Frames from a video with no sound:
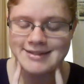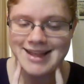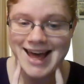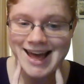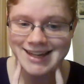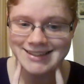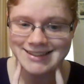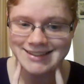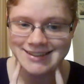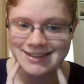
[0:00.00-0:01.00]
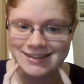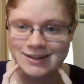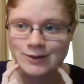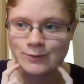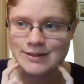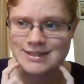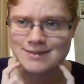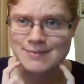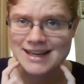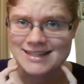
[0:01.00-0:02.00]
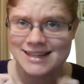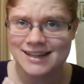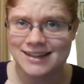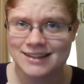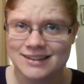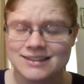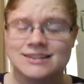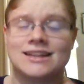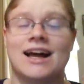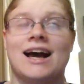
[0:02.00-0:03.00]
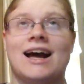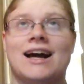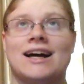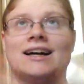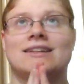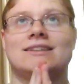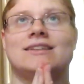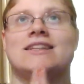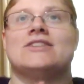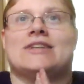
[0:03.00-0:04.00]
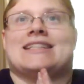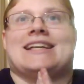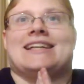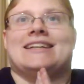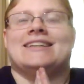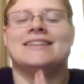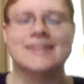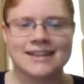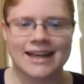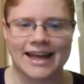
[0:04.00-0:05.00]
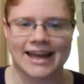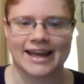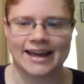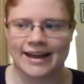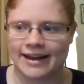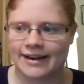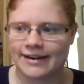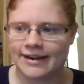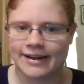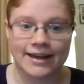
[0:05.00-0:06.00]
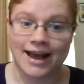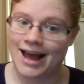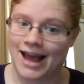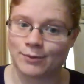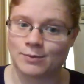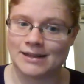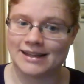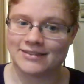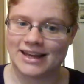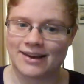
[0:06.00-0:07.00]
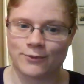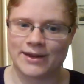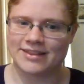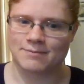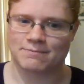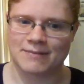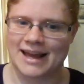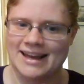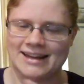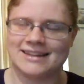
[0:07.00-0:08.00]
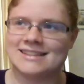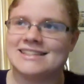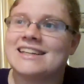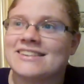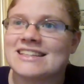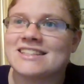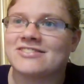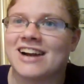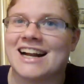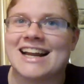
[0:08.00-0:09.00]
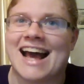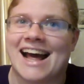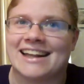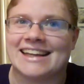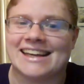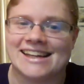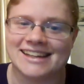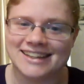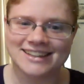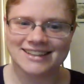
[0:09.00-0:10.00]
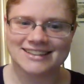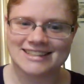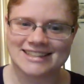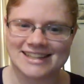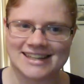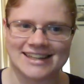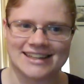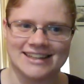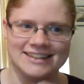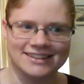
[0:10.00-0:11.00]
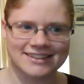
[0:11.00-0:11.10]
that, which is amazing. Ah, so excited. And I will be living with my dearest friend, Allie. She